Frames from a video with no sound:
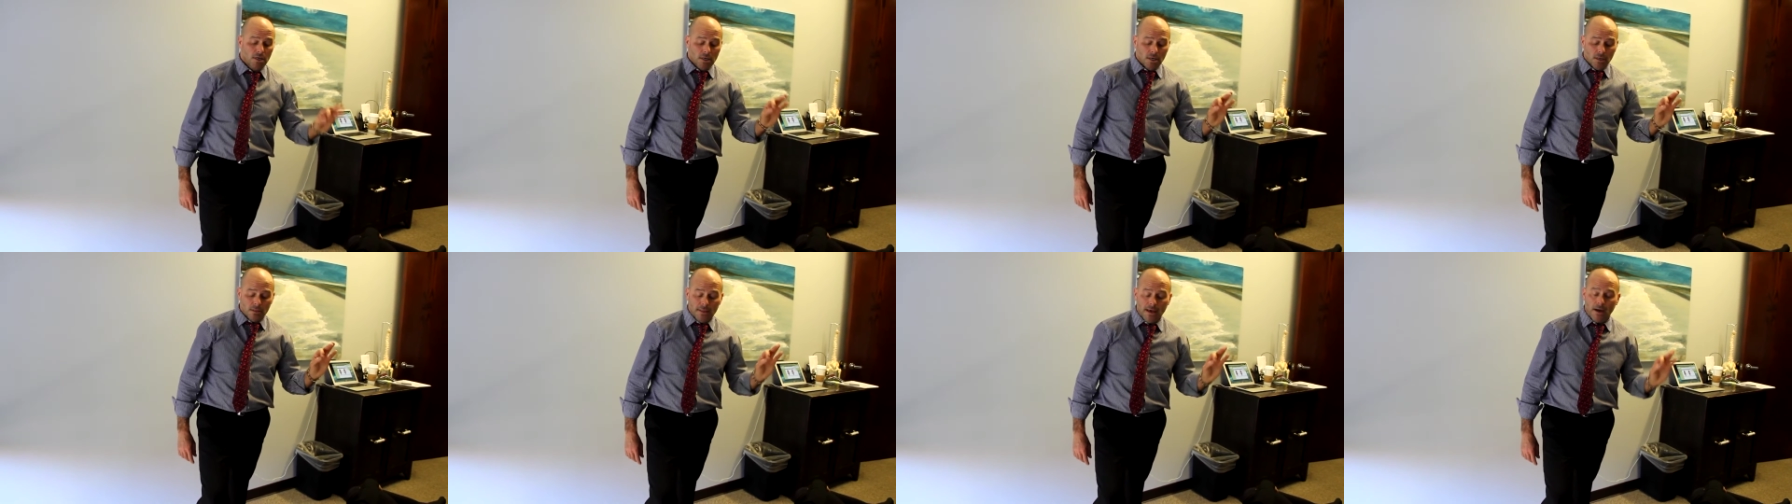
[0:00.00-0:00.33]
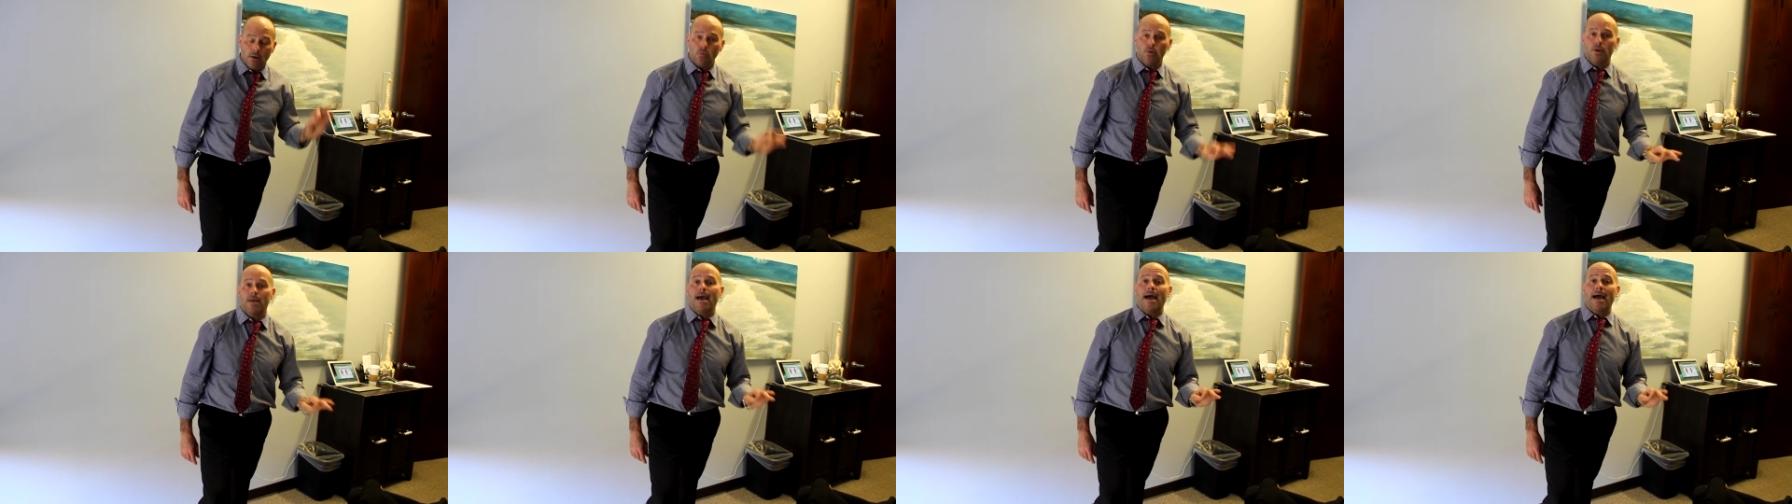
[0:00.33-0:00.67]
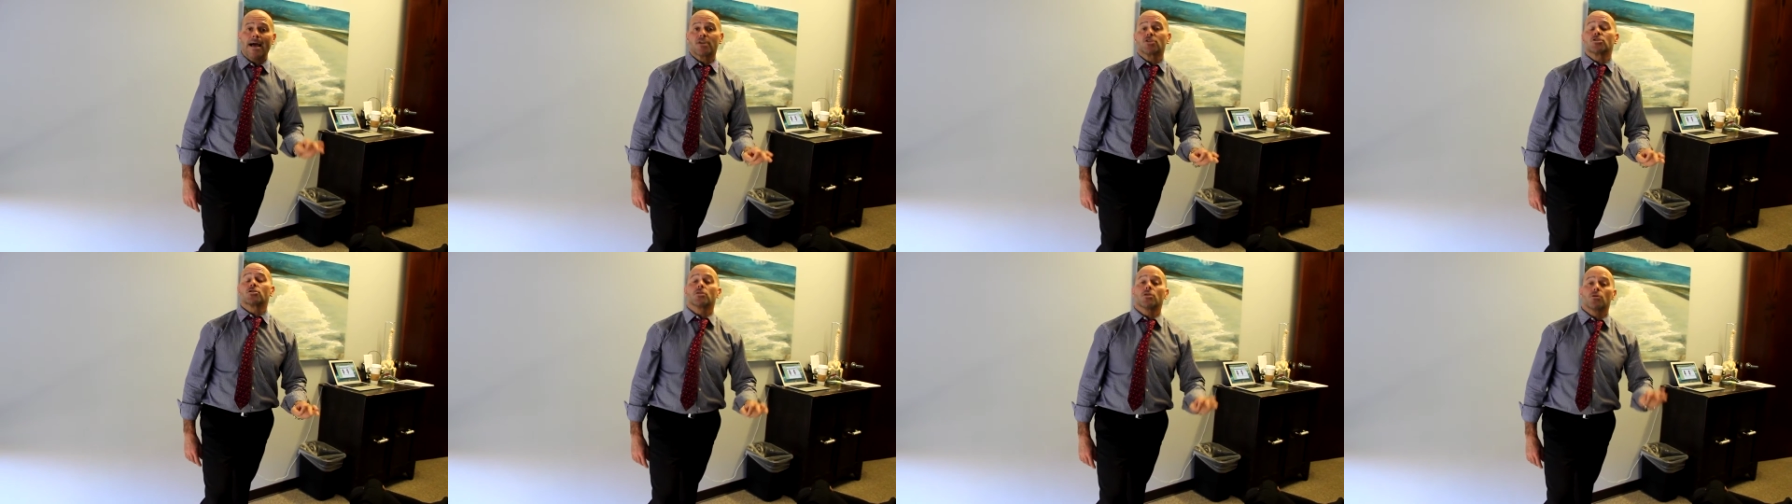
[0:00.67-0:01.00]
that we
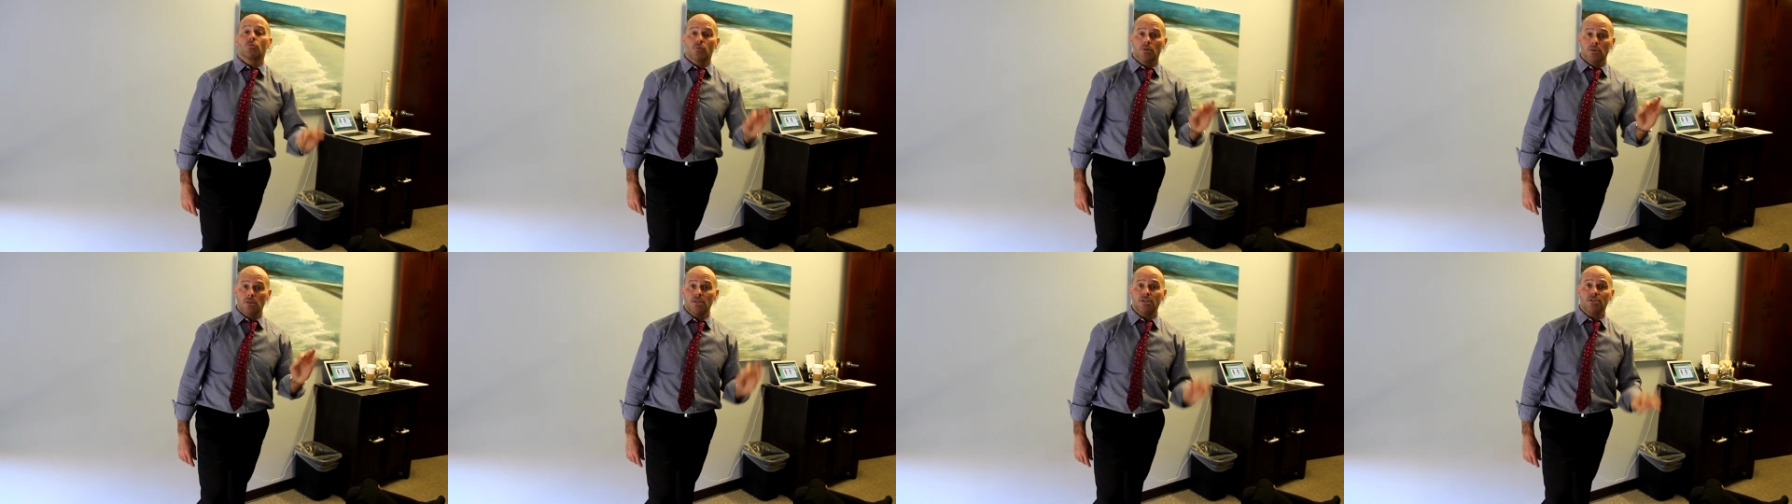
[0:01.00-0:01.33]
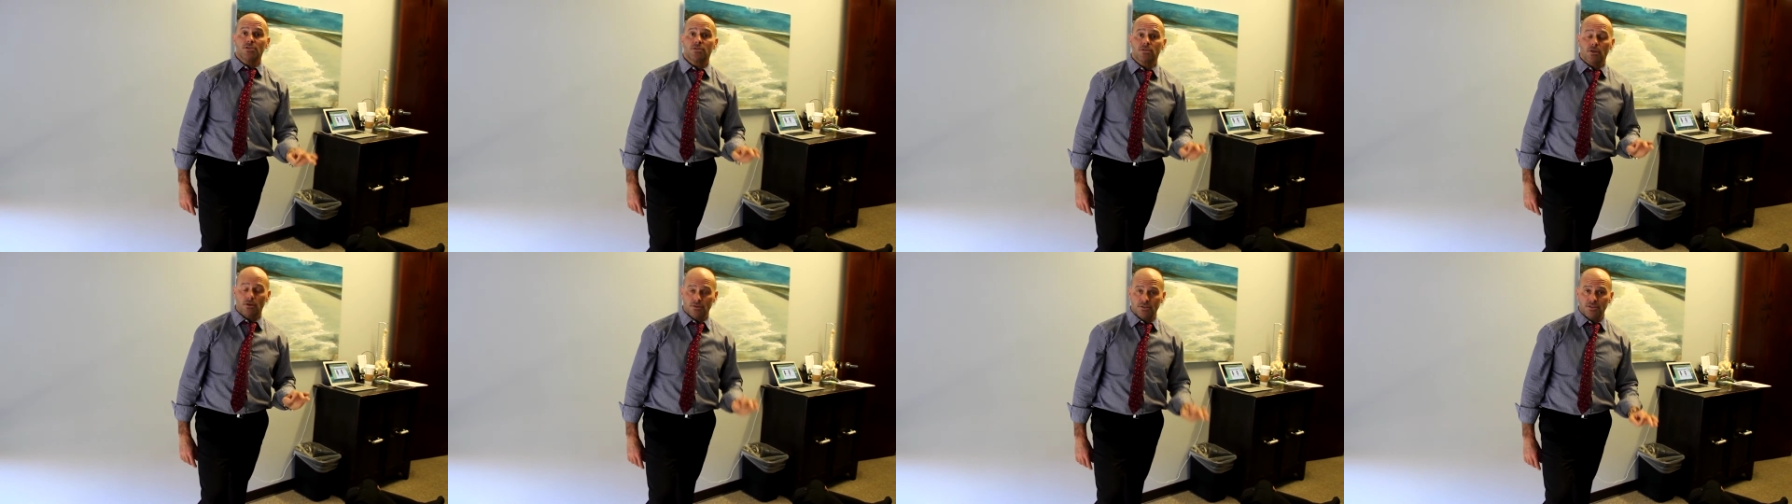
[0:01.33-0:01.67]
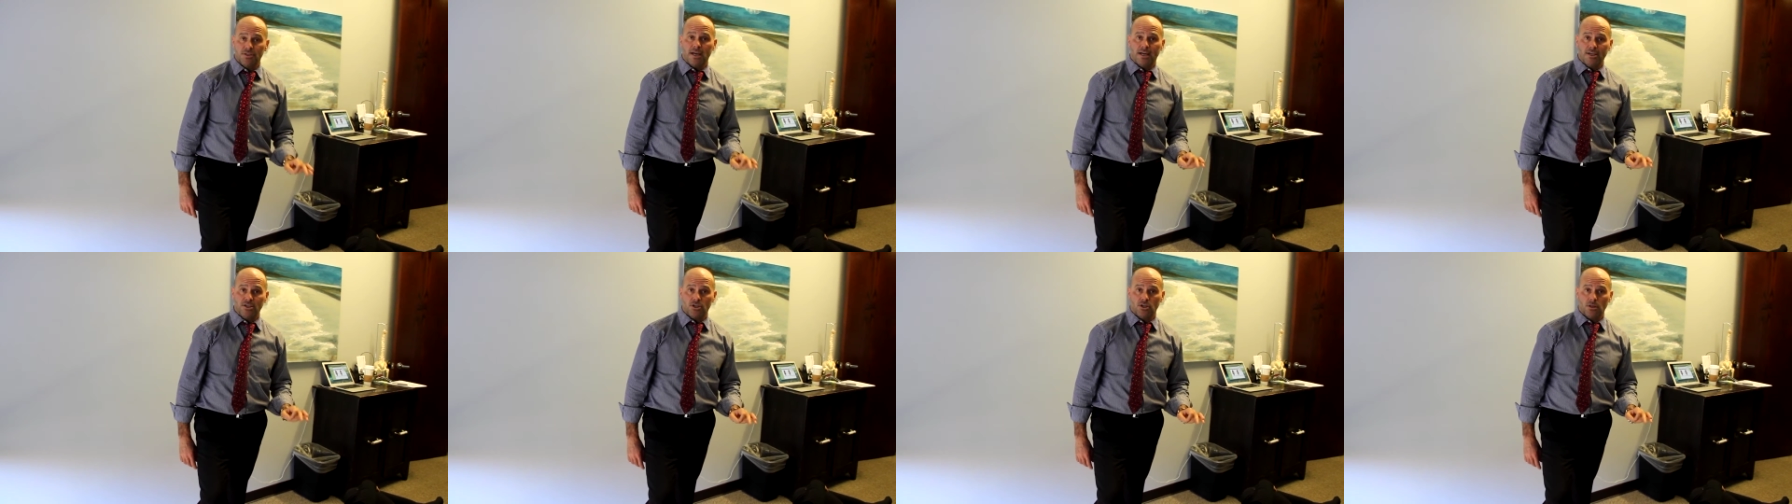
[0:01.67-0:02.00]
actually release those
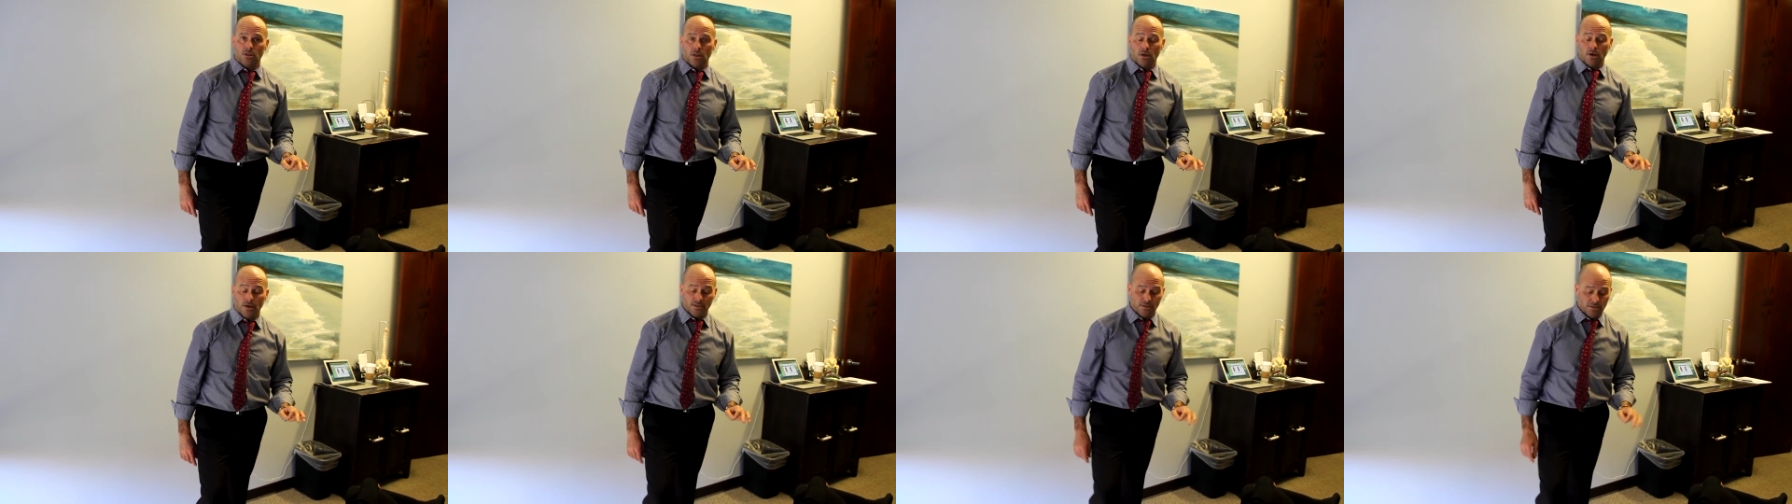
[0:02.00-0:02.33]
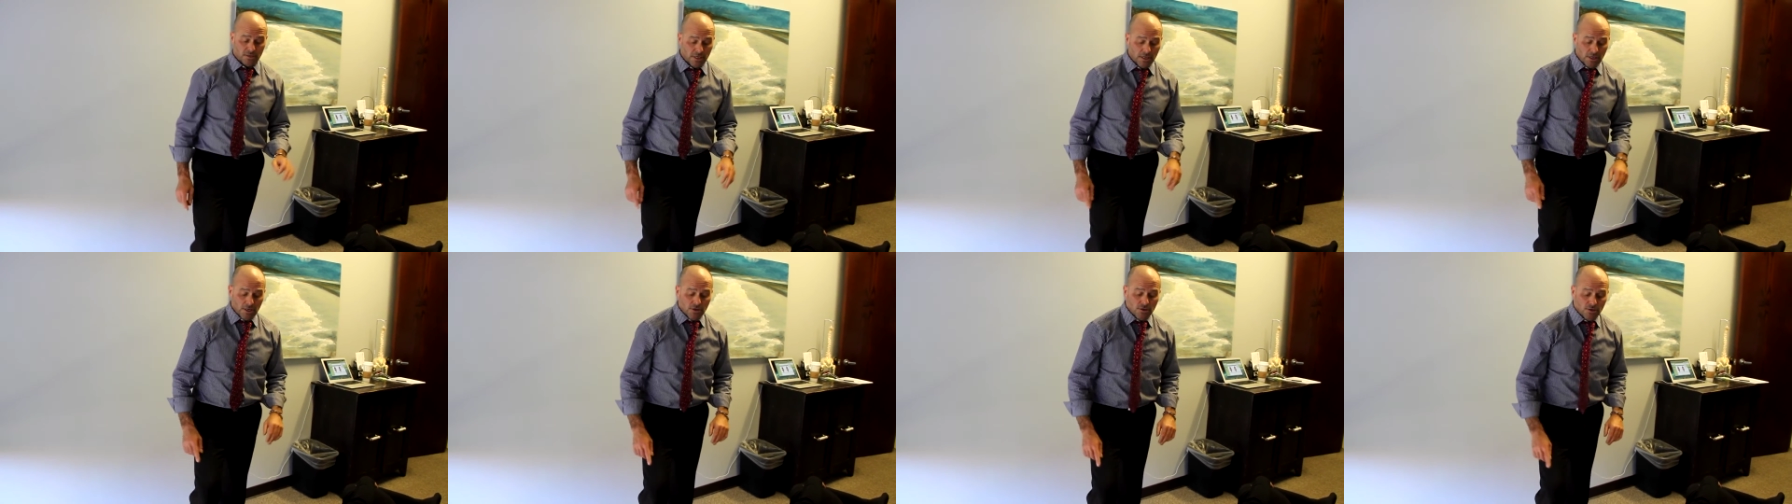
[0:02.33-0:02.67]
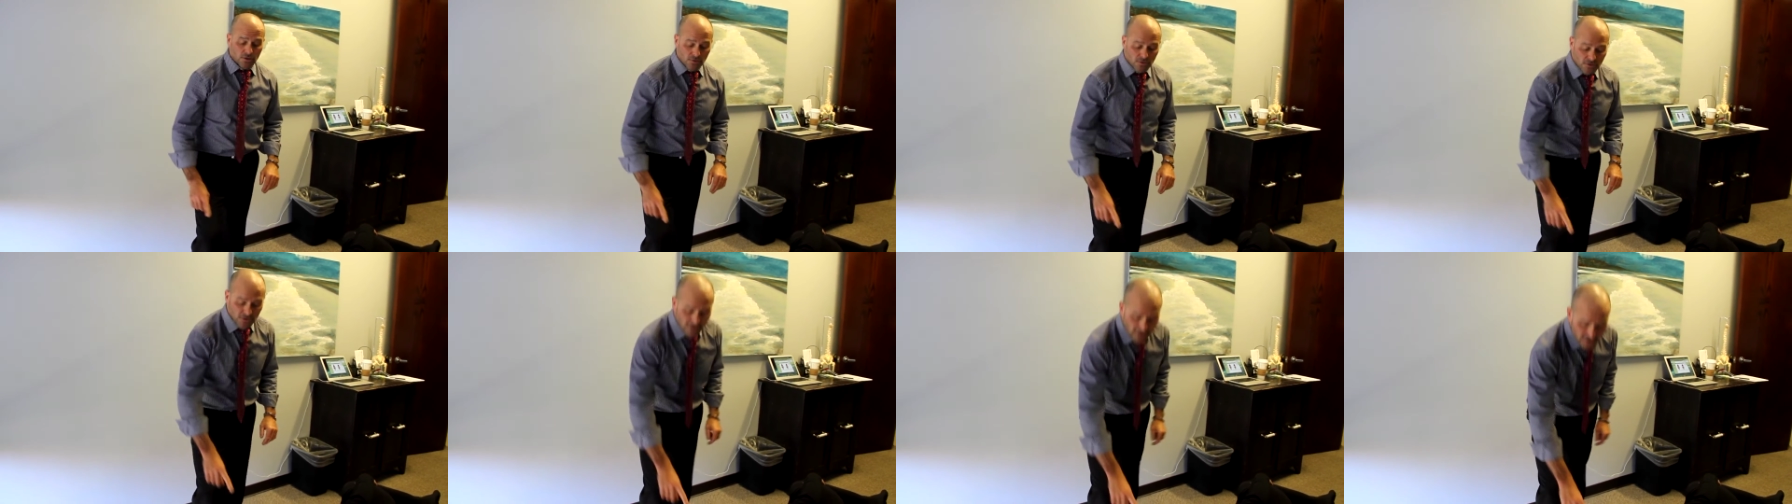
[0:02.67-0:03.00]
tension lines. So
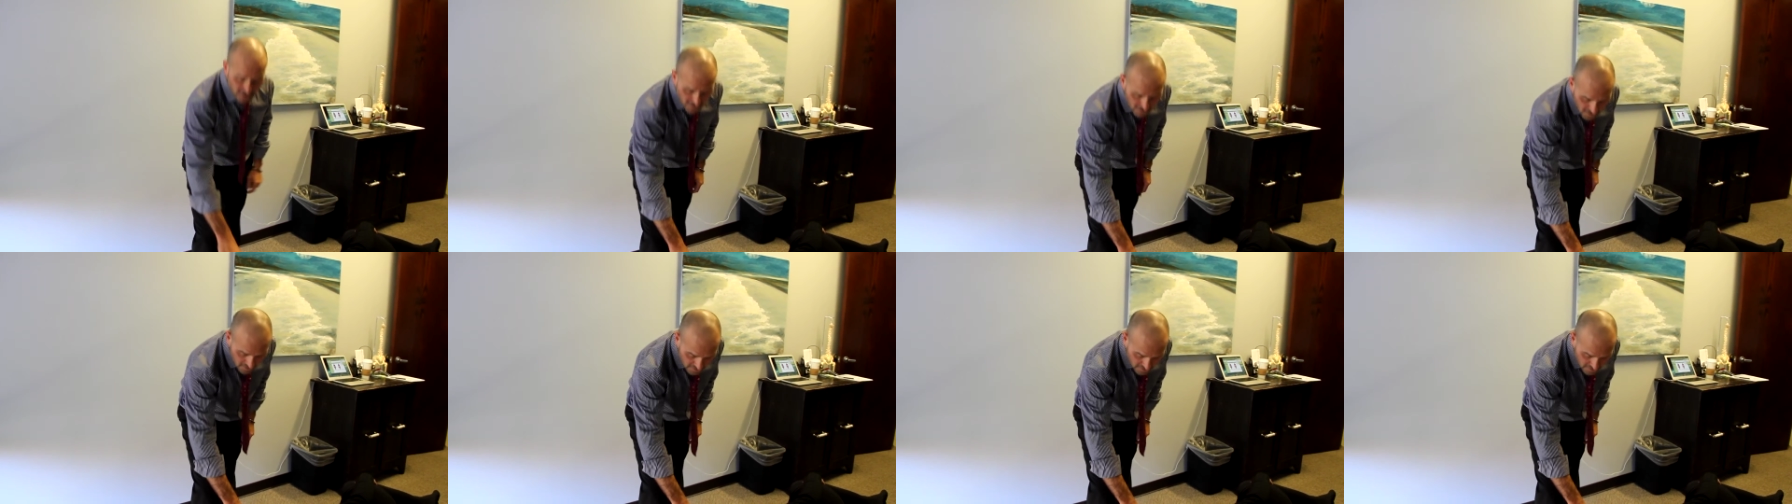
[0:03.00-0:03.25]
since the